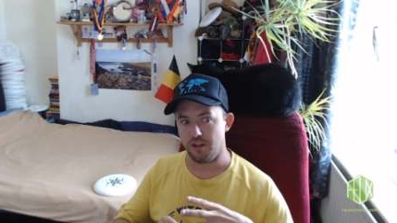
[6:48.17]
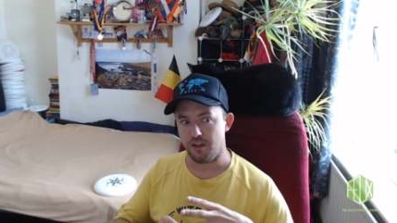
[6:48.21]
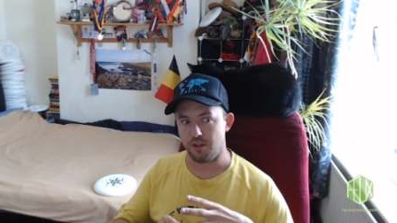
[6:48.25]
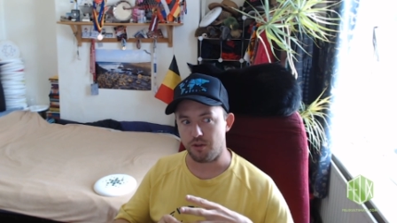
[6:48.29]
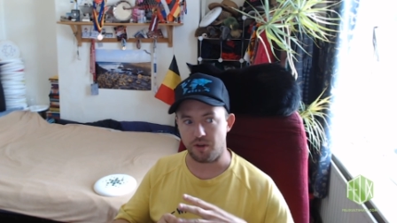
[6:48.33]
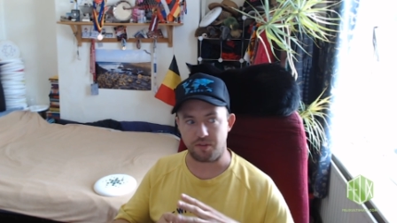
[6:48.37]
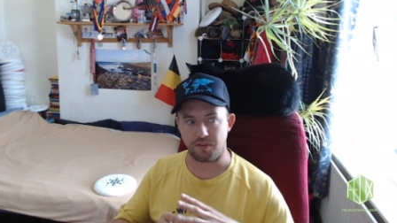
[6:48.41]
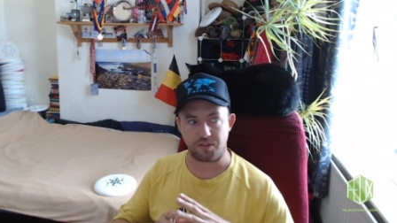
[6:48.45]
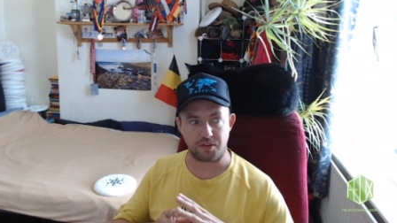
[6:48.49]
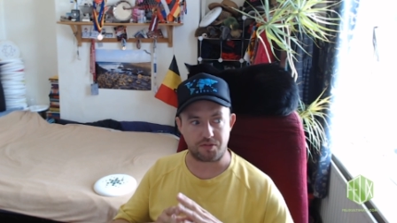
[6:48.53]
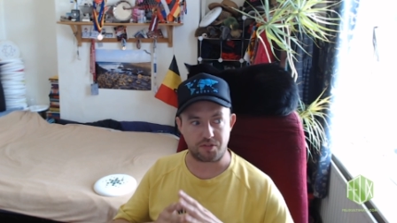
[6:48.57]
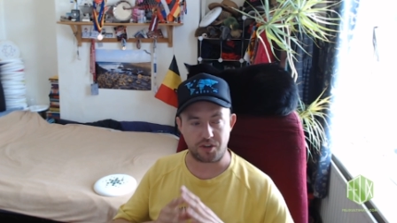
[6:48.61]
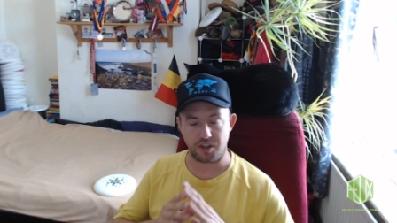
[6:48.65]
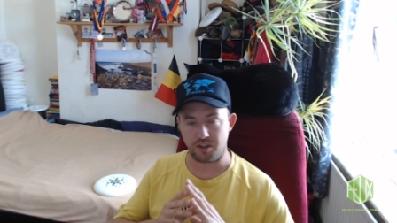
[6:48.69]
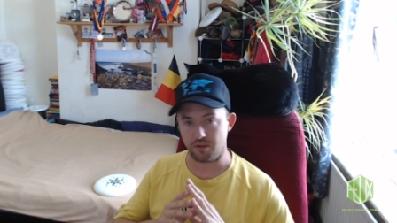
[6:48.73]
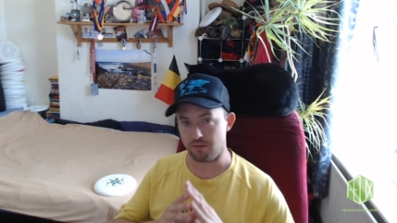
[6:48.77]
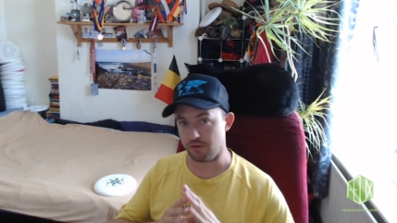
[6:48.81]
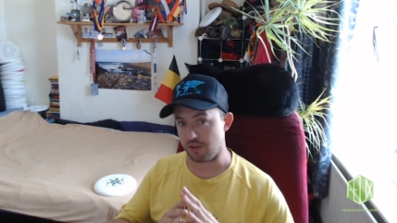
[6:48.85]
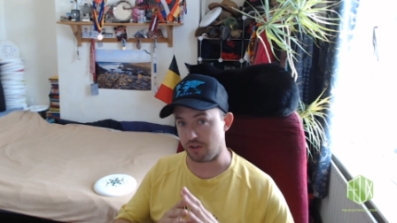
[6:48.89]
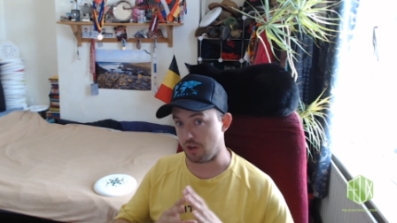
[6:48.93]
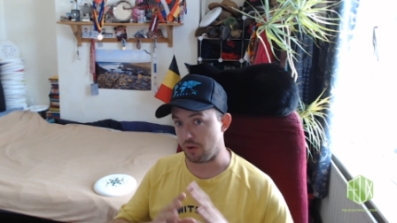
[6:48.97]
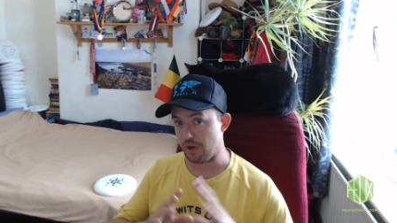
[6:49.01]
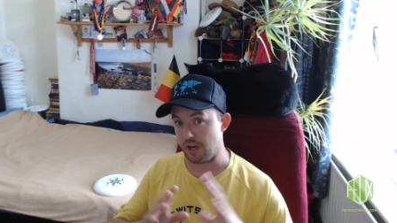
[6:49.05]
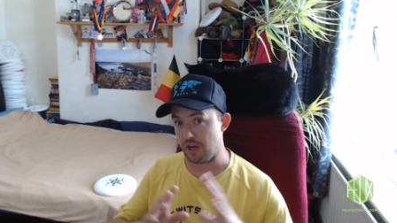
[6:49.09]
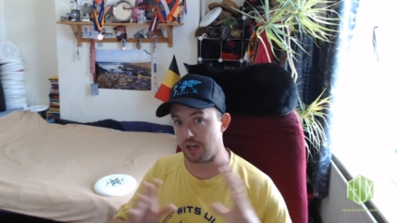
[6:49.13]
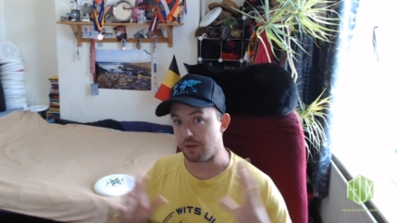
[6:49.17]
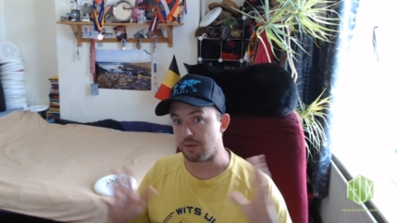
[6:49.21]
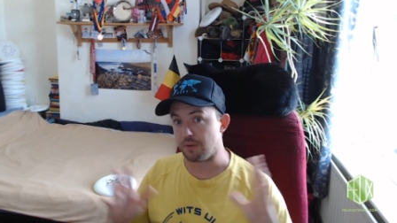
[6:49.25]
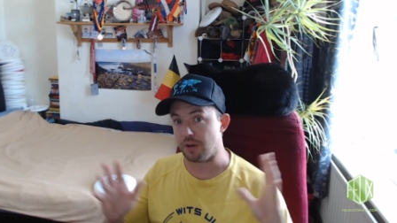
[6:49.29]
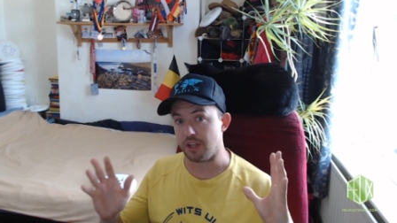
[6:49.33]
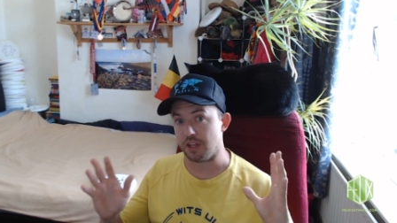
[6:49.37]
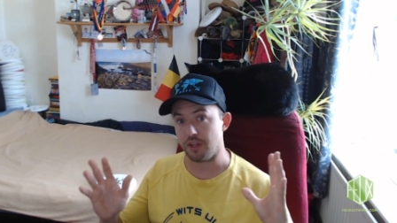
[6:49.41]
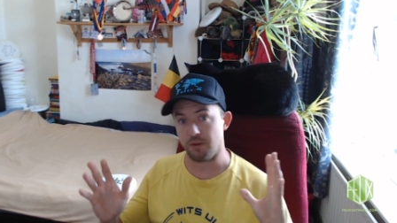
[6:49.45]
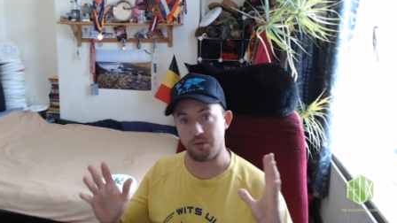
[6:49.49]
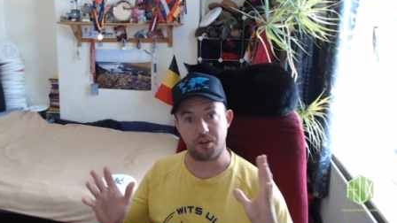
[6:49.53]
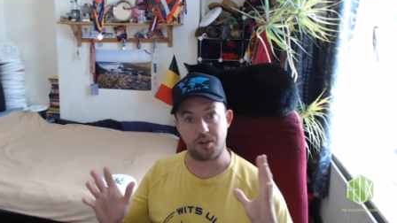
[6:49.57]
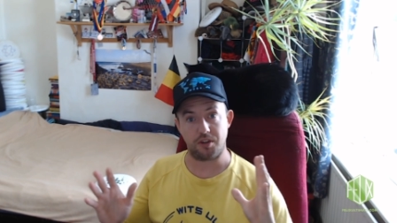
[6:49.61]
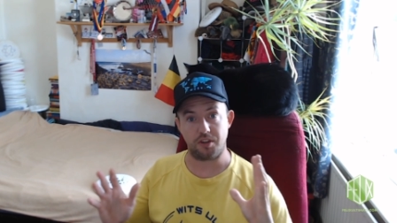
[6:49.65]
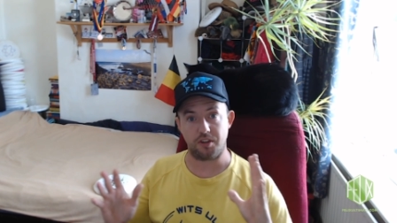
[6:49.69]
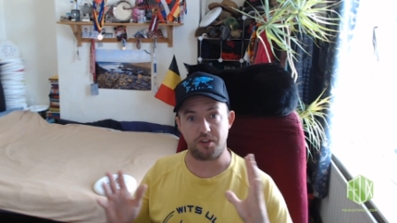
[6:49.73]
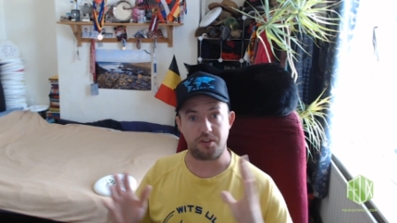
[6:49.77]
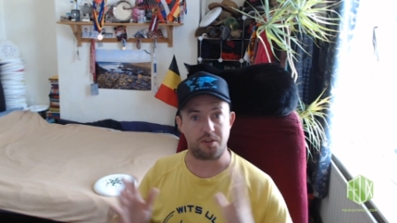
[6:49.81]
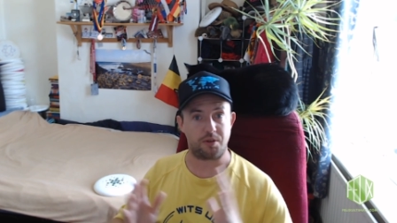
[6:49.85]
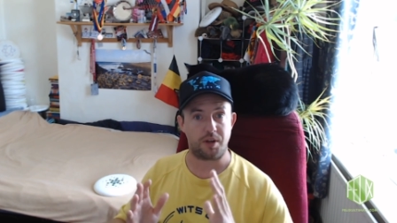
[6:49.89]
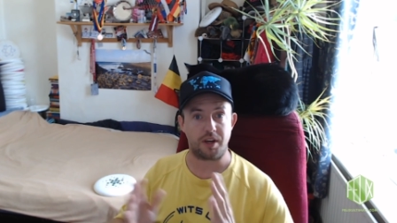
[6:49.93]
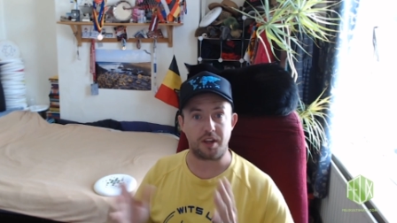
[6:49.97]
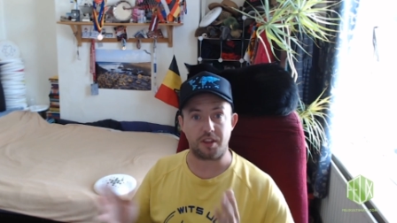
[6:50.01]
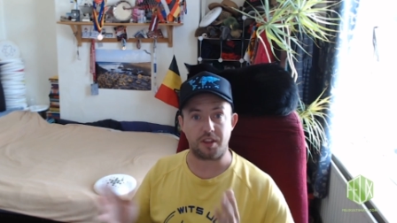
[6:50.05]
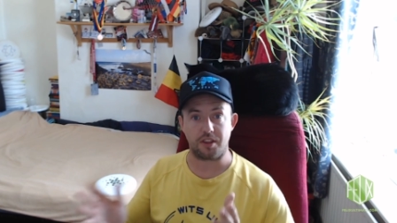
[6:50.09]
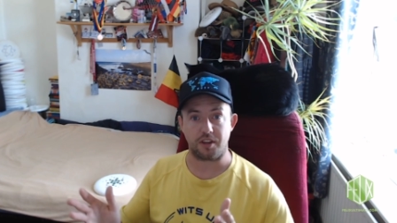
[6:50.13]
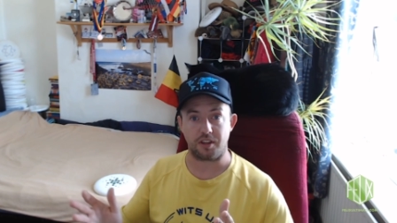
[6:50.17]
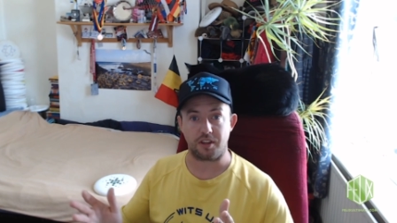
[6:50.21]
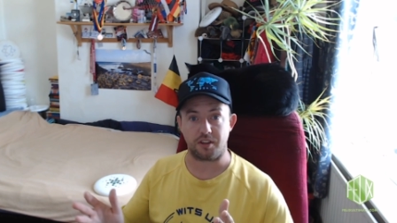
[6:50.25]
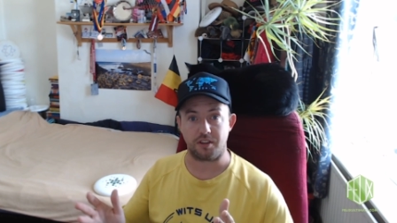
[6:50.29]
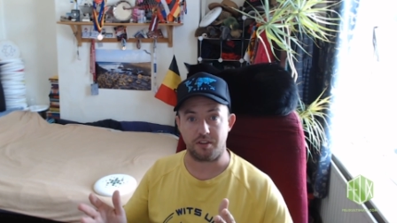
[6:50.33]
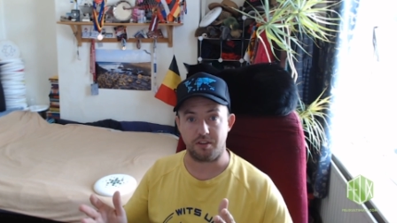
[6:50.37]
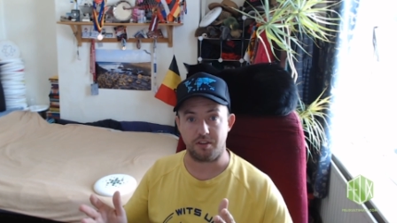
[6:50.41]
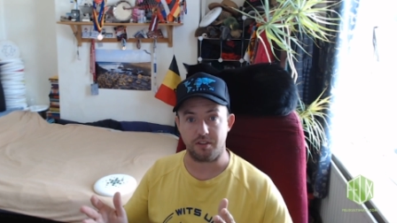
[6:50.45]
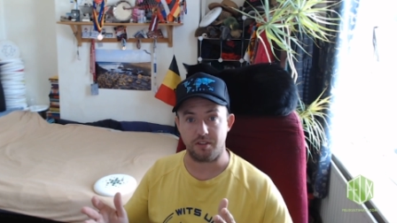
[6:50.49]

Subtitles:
you have the freedom to go anywhere you want and do anything.